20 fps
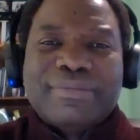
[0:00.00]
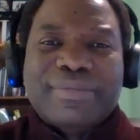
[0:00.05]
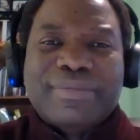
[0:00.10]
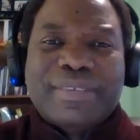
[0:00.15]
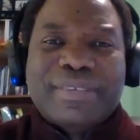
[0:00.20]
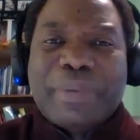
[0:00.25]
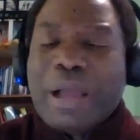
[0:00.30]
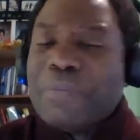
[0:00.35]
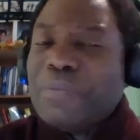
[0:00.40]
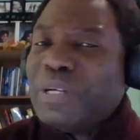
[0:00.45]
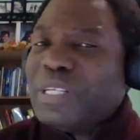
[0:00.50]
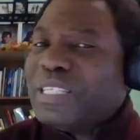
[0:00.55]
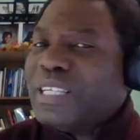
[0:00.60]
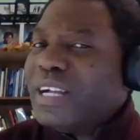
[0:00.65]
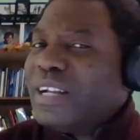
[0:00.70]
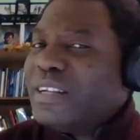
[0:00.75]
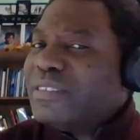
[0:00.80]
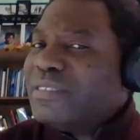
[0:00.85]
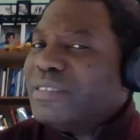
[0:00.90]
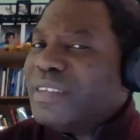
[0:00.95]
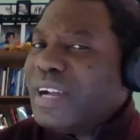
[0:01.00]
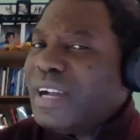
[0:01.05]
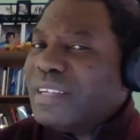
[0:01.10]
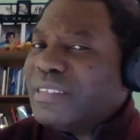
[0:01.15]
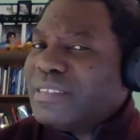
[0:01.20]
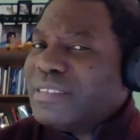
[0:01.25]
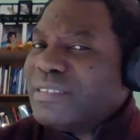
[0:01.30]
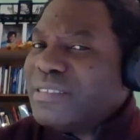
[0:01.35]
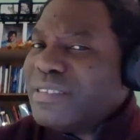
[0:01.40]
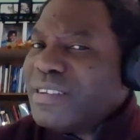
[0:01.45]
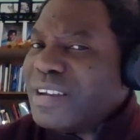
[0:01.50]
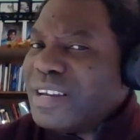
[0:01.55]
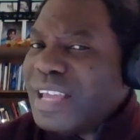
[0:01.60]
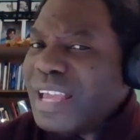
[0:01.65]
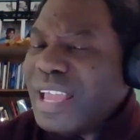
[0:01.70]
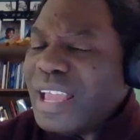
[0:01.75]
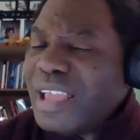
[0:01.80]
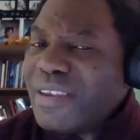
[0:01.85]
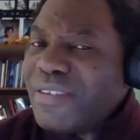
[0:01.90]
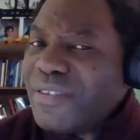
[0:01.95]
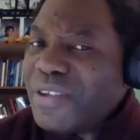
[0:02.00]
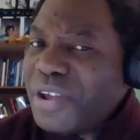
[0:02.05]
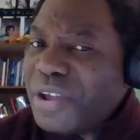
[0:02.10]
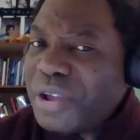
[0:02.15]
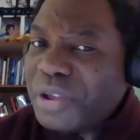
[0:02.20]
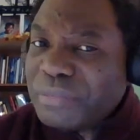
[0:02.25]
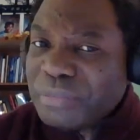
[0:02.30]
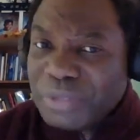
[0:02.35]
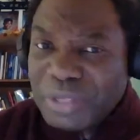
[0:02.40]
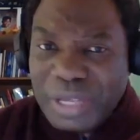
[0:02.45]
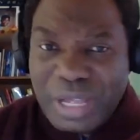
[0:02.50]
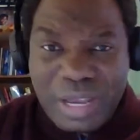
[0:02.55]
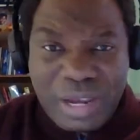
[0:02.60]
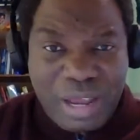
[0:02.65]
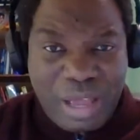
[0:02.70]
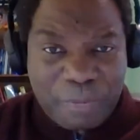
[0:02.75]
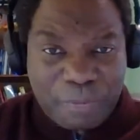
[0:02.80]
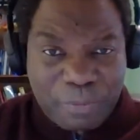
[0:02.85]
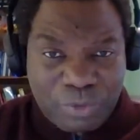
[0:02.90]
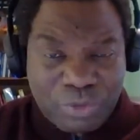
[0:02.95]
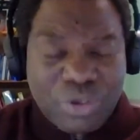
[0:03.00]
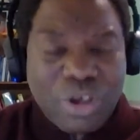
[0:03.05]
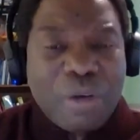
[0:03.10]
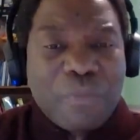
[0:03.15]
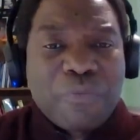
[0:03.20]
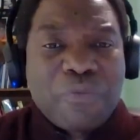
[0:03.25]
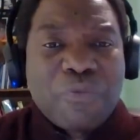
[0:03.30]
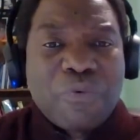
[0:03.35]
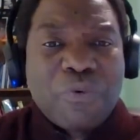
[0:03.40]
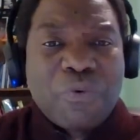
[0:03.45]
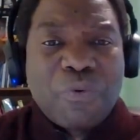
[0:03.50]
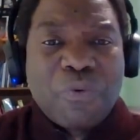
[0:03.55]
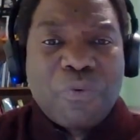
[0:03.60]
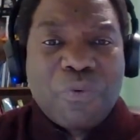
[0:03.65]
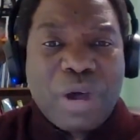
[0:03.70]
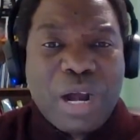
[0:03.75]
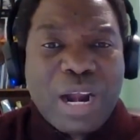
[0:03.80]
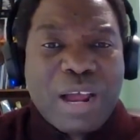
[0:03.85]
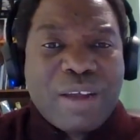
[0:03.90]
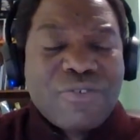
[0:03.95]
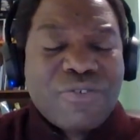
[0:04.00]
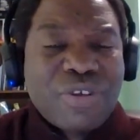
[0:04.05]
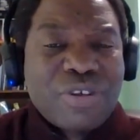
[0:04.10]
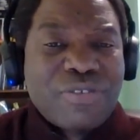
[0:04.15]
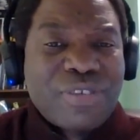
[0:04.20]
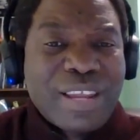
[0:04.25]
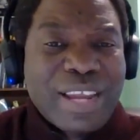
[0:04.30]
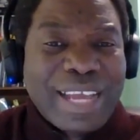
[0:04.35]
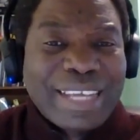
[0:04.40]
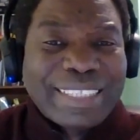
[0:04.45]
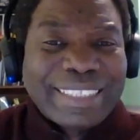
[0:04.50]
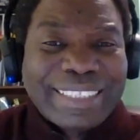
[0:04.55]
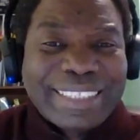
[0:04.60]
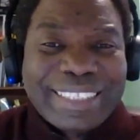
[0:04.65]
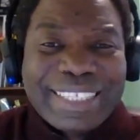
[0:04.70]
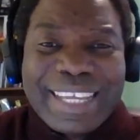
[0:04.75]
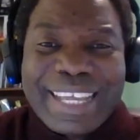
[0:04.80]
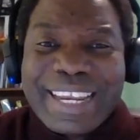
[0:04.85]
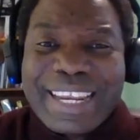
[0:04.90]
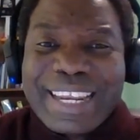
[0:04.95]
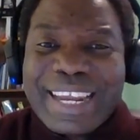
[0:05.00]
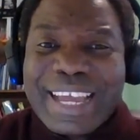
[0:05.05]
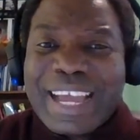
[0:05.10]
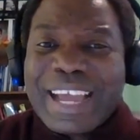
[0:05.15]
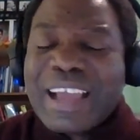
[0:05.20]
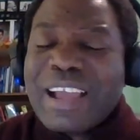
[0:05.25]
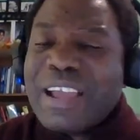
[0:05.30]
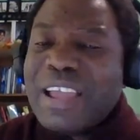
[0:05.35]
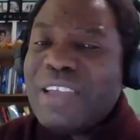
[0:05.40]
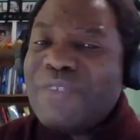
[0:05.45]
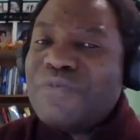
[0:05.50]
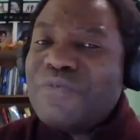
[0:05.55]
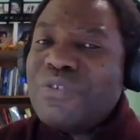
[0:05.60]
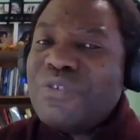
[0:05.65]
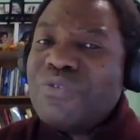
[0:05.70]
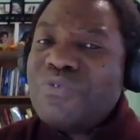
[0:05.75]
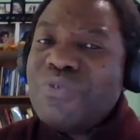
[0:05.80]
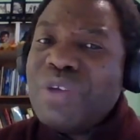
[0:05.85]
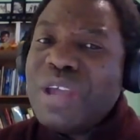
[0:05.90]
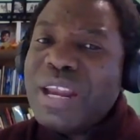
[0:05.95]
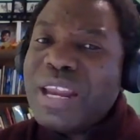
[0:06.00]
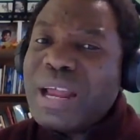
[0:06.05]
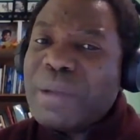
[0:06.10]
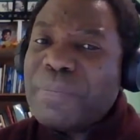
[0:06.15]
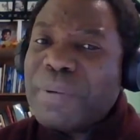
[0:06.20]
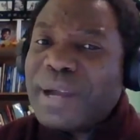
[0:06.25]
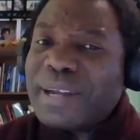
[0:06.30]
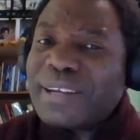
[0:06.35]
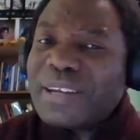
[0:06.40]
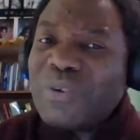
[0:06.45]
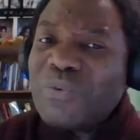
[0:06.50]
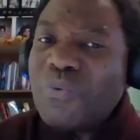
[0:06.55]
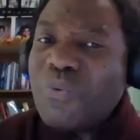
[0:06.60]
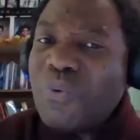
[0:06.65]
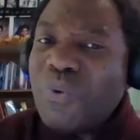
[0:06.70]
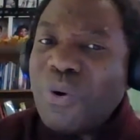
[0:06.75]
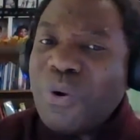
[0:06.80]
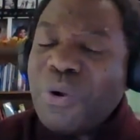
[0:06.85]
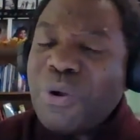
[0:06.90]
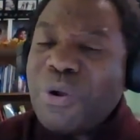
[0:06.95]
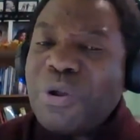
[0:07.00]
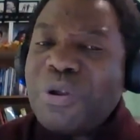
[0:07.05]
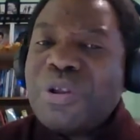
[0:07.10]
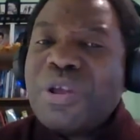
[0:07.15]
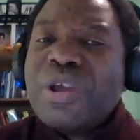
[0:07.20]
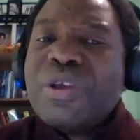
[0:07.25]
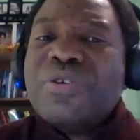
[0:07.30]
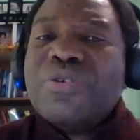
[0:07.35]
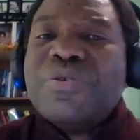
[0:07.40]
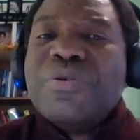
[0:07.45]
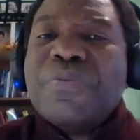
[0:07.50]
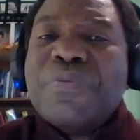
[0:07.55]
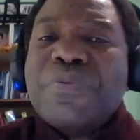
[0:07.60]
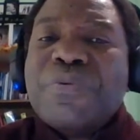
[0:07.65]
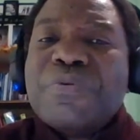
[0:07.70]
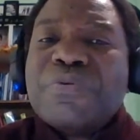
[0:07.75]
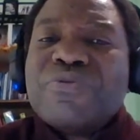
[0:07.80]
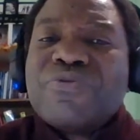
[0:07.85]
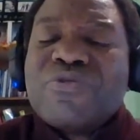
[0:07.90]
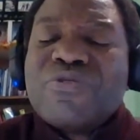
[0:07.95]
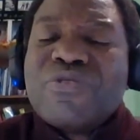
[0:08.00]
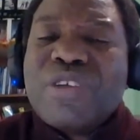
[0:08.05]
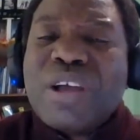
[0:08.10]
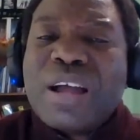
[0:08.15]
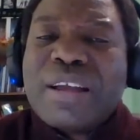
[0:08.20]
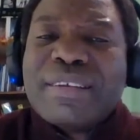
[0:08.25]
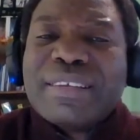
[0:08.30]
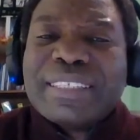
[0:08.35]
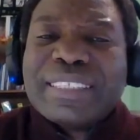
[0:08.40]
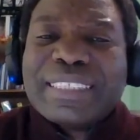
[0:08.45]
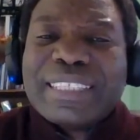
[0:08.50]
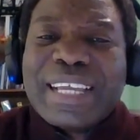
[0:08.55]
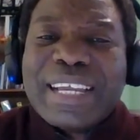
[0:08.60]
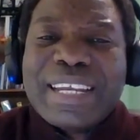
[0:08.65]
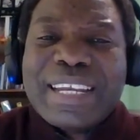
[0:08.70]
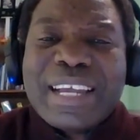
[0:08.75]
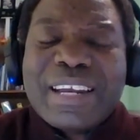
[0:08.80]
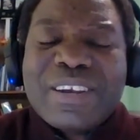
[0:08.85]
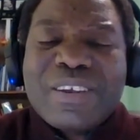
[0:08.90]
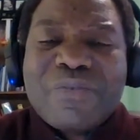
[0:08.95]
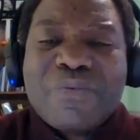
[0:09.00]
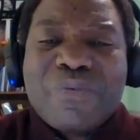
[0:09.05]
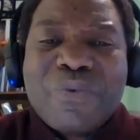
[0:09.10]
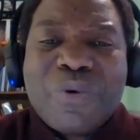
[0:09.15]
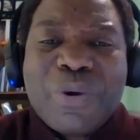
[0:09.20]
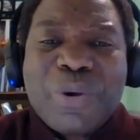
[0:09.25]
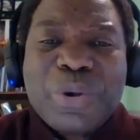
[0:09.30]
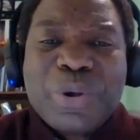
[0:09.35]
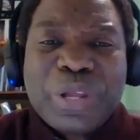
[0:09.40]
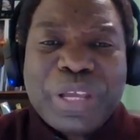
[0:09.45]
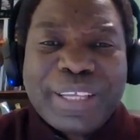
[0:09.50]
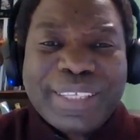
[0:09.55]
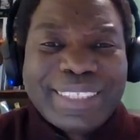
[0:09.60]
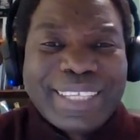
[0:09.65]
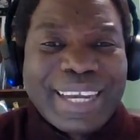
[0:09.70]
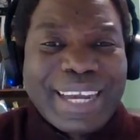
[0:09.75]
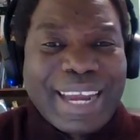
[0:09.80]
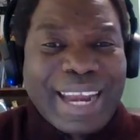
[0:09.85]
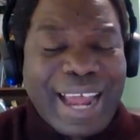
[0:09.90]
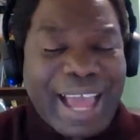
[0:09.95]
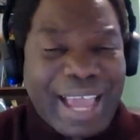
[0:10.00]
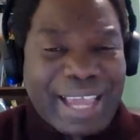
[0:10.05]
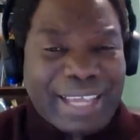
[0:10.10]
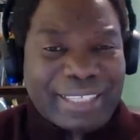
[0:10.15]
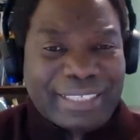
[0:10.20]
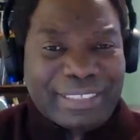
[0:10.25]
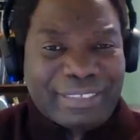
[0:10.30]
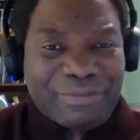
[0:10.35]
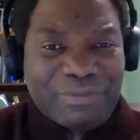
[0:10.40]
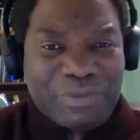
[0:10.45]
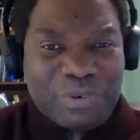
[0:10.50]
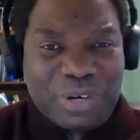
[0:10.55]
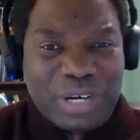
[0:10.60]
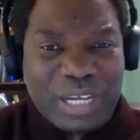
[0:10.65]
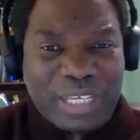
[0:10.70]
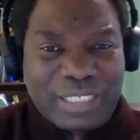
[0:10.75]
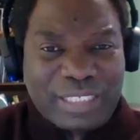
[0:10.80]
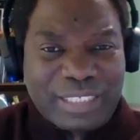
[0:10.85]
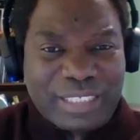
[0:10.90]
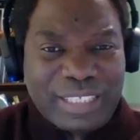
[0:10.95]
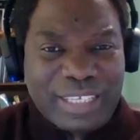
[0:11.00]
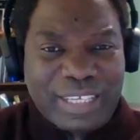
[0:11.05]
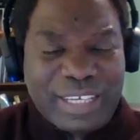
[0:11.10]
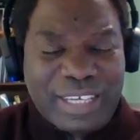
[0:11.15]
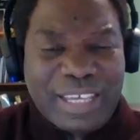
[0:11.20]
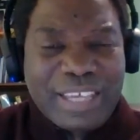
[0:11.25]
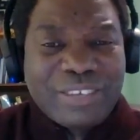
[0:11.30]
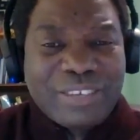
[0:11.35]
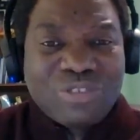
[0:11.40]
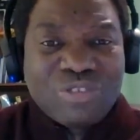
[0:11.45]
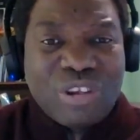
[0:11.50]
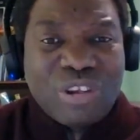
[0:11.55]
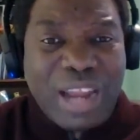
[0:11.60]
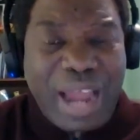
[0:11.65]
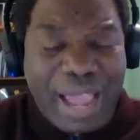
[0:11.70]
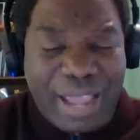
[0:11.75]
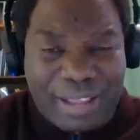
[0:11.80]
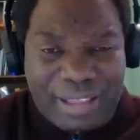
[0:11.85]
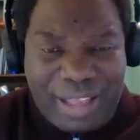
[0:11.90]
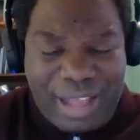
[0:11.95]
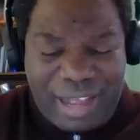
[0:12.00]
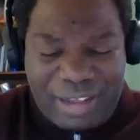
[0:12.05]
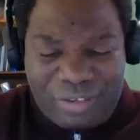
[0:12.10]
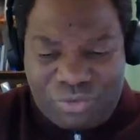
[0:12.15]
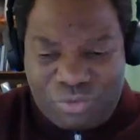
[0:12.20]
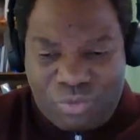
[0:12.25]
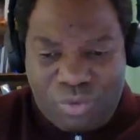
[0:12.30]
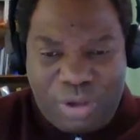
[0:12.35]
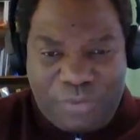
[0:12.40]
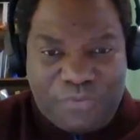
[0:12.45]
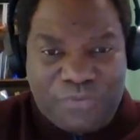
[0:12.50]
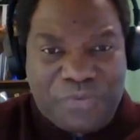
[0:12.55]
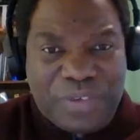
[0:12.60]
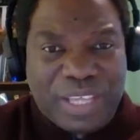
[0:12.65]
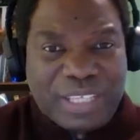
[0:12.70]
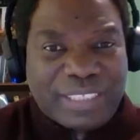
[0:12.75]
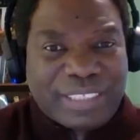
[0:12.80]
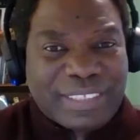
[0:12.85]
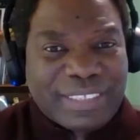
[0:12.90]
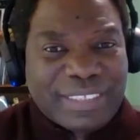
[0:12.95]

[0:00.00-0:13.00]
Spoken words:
The Bible tells us clearly in Psalm 119, if you read about the word, you understand that the word is the light for us. It's light at our feet.